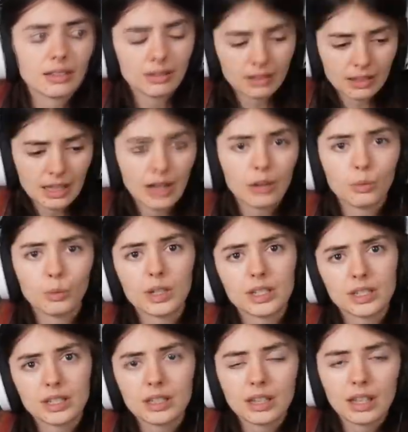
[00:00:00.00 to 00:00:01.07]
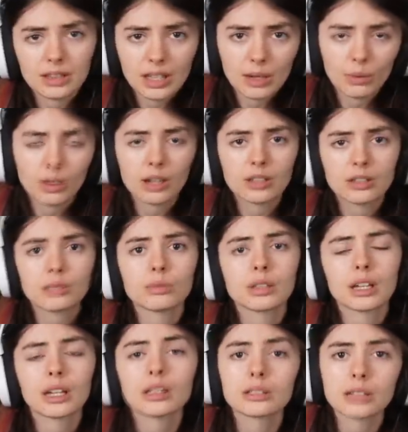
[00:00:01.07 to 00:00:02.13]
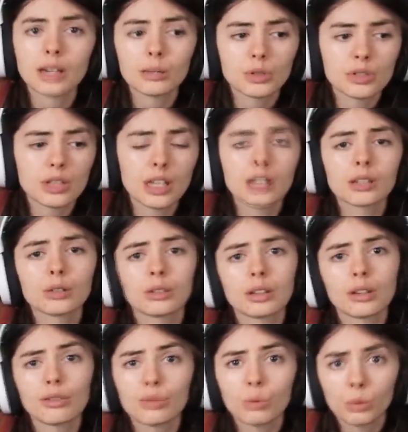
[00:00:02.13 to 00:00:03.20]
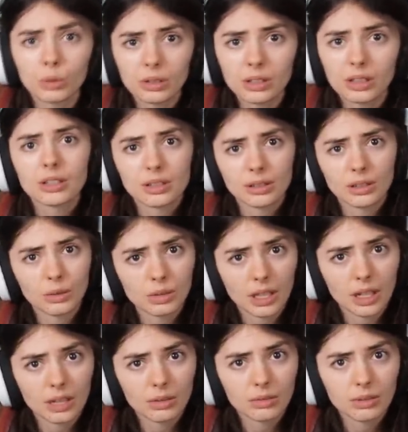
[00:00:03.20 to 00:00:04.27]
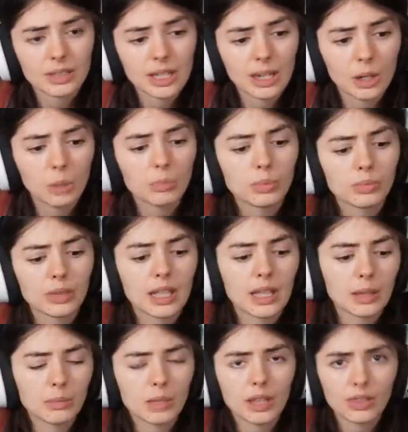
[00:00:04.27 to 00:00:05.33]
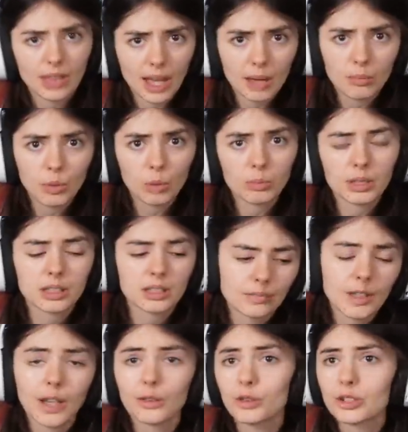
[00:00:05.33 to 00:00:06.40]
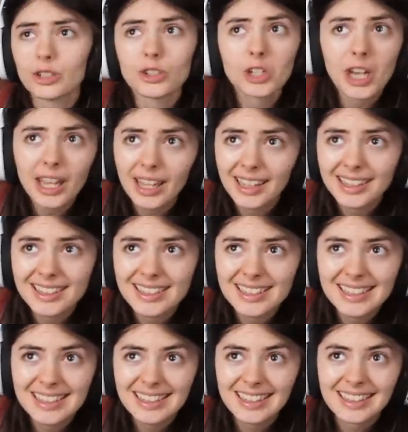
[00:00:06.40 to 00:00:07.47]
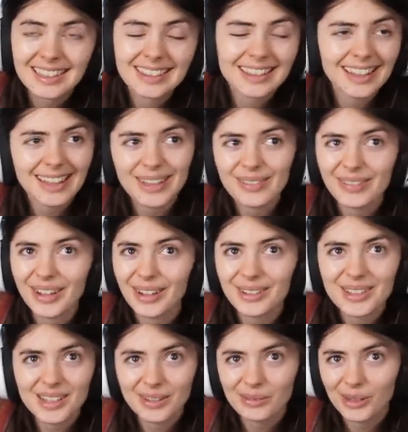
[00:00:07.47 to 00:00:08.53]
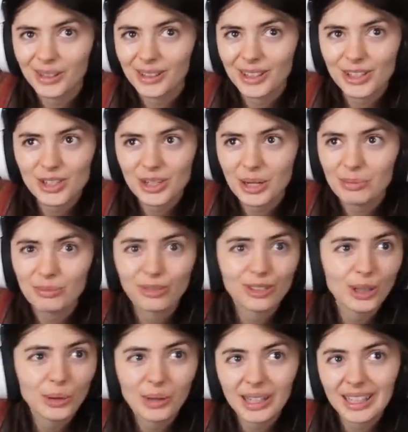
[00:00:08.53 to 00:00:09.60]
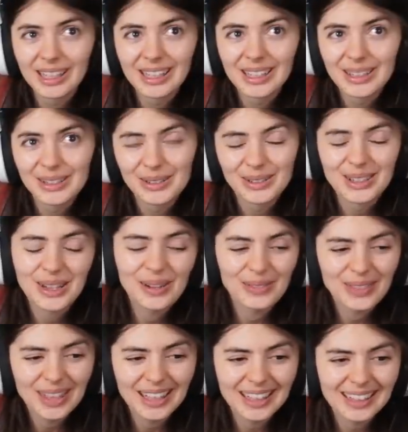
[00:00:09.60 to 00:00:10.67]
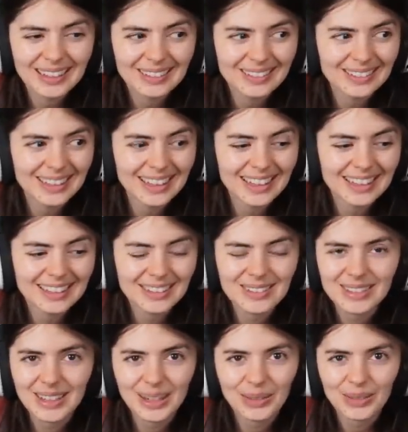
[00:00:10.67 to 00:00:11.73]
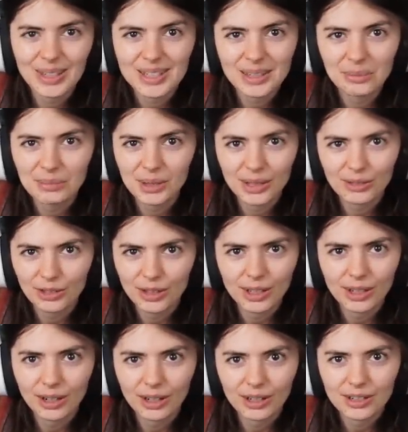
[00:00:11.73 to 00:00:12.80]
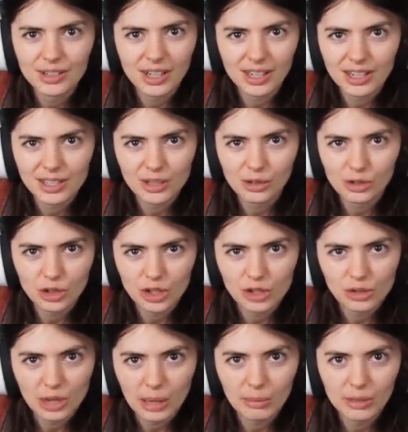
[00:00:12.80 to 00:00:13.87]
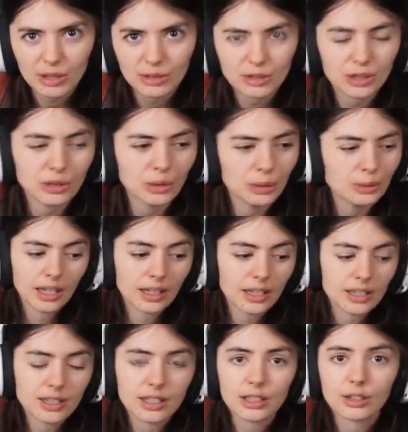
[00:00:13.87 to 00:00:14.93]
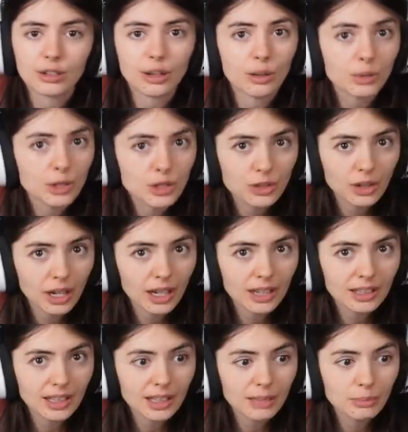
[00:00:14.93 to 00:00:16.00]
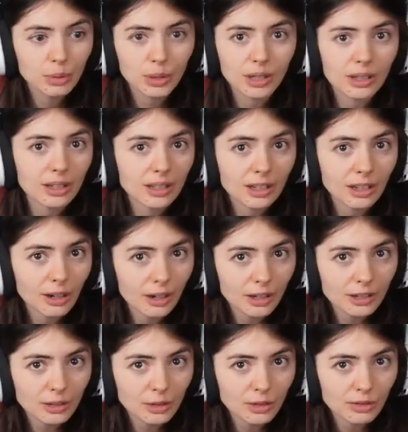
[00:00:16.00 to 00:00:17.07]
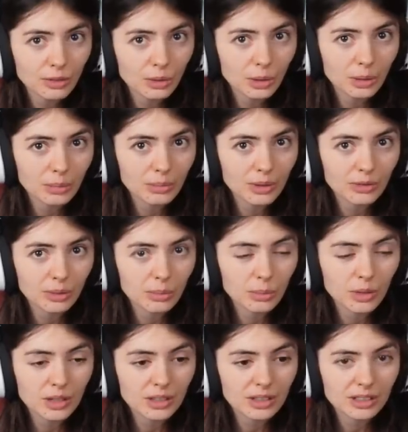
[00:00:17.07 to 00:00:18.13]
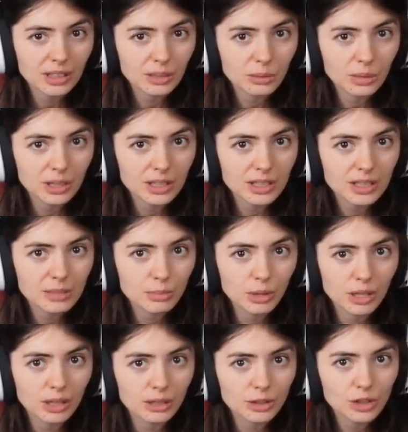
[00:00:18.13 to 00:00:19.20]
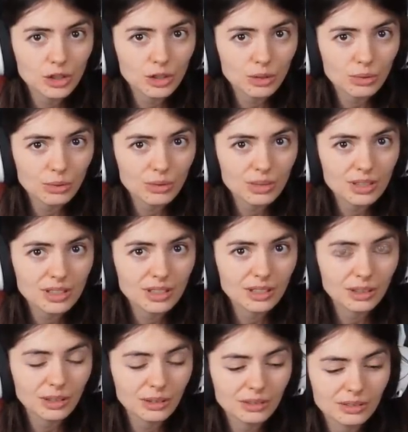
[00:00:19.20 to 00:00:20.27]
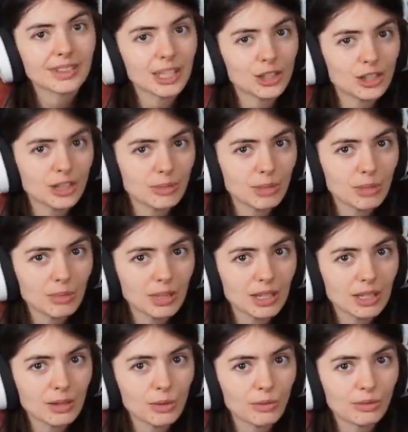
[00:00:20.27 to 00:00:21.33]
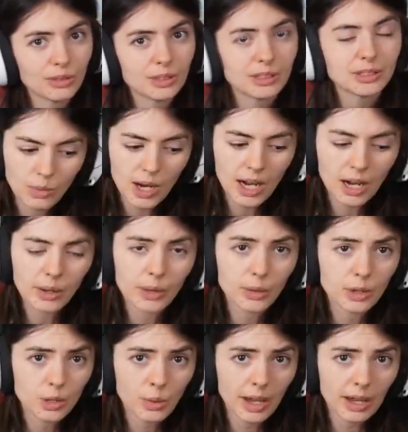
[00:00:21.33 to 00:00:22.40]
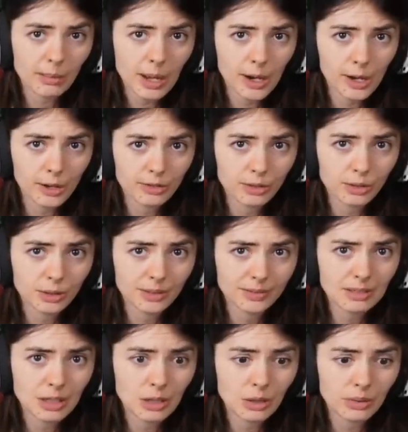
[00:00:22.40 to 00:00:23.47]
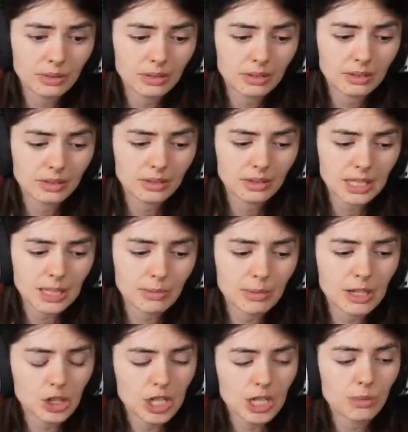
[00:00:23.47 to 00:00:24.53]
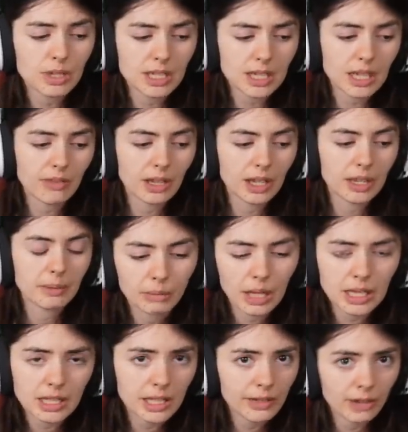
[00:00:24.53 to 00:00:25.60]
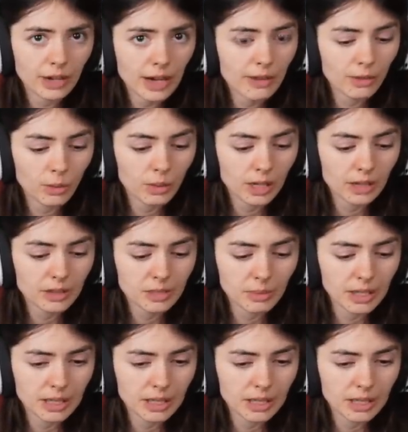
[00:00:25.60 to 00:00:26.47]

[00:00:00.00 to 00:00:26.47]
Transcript: now we see that they were hunted with the helicopters. They couldn't afford to slow down to help him in that moment. Now there's a chance that he found somewhere in the ship floaties or something, or like there's got to be something for the guards. I guess they're just trapped there too. I guess he could always try like putting on a guard uniform from one of the dead ones, putting on the shoes, you know. That's just me being hopeful. Wow, it was quite powerful, you know, the speech he was giving basically for everyone else but